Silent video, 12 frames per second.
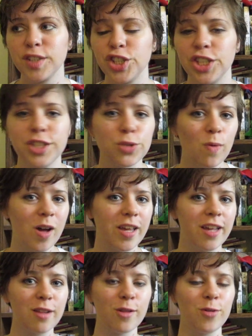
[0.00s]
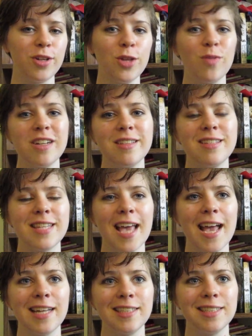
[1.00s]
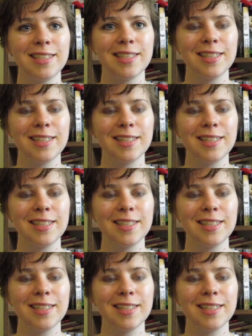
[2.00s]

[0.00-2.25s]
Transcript: She's walking alone in the woods and